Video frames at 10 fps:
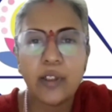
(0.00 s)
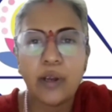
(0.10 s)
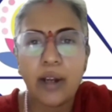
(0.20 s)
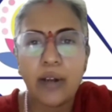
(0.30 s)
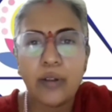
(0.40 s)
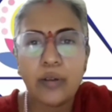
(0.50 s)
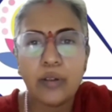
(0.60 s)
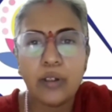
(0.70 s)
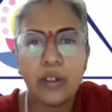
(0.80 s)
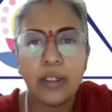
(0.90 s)
And you
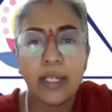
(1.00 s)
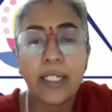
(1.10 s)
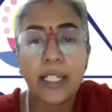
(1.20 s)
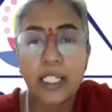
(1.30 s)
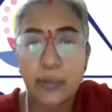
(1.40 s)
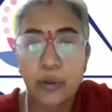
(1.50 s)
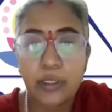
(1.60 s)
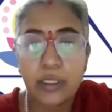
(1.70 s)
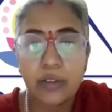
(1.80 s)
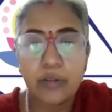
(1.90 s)
have to get
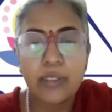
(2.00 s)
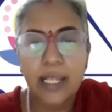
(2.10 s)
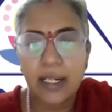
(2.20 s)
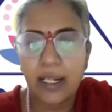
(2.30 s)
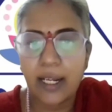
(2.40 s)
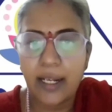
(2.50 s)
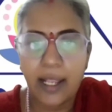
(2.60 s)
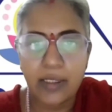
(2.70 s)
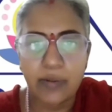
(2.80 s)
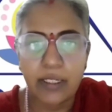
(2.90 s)
exposure to
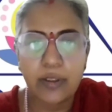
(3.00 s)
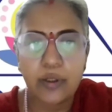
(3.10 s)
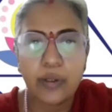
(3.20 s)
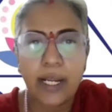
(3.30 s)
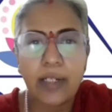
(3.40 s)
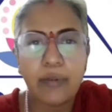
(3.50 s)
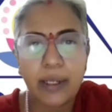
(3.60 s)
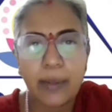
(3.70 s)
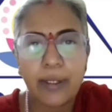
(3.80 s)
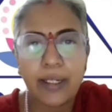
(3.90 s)
sunlight as well to
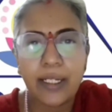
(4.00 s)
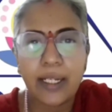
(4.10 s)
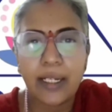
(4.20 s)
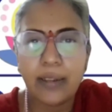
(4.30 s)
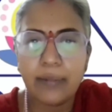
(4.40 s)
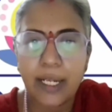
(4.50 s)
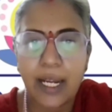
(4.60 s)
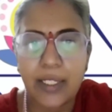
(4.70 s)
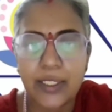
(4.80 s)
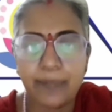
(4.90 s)
get vitamin D and
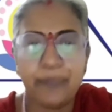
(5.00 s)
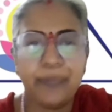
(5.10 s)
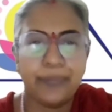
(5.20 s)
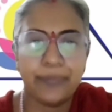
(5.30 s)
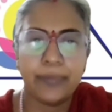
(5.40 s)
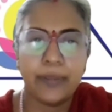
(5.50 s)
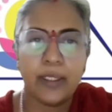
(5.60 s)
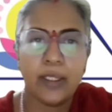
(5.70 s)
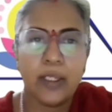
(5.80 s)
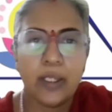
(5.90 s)
calcium.
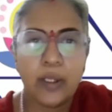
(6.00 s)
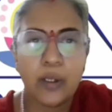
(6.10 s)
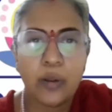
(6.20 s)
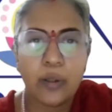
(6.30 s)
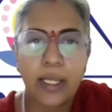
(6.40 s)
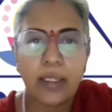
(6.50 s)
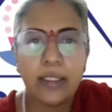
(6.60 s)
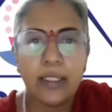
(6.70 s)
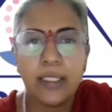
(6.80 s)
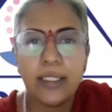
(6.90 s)

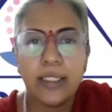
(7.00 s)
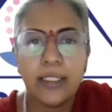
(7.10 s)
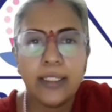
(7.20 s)
Okay,